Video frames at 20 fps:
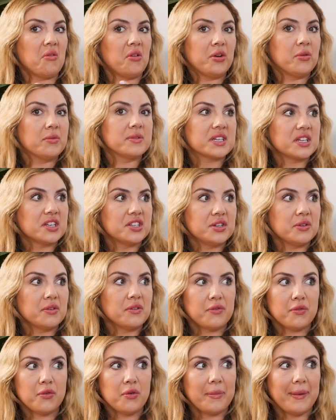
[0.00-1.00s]
who was going to do
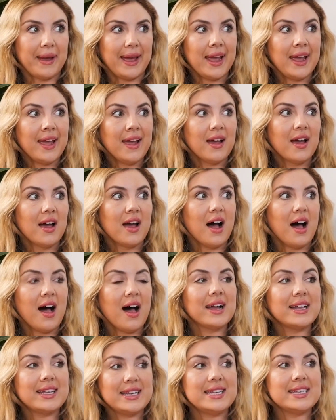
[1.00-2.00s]
it for me?
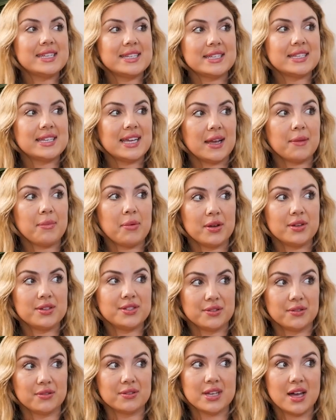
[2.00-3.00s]
I needed to take
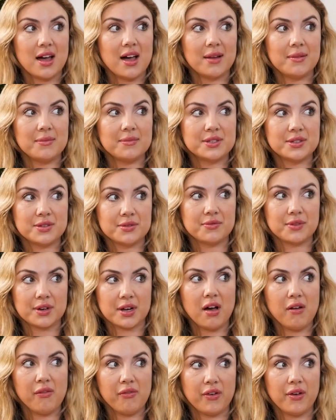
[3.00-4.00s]
personal time to
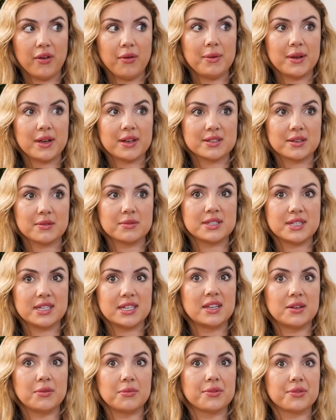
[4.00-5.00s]
recover because I was
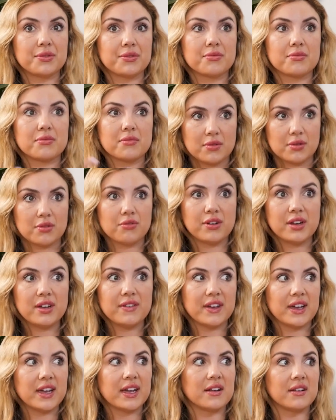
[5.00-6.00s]
dealing with
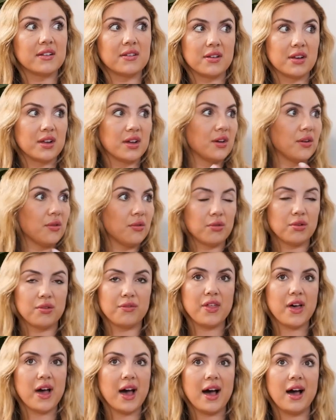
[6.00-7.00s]
grieving and all
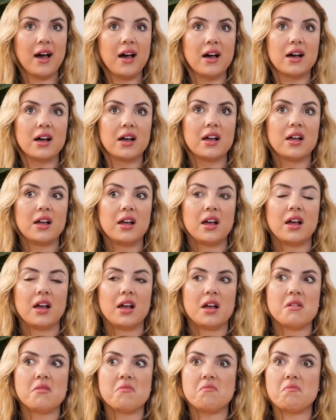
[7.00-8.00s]
of that.
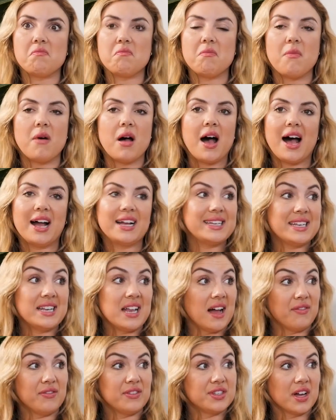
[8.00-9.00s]
I
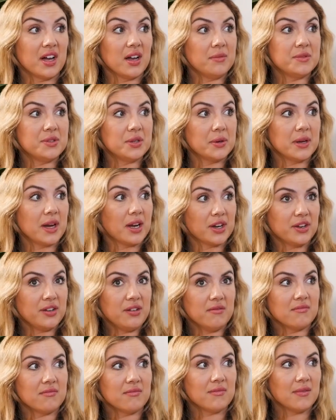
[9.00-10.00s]
didn't have the time to. I
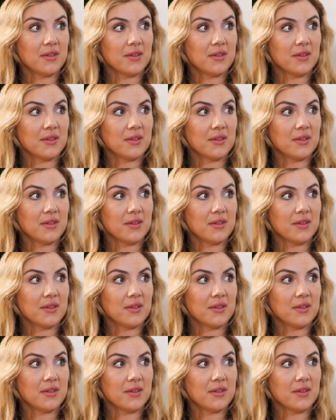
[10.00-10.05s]
couldn't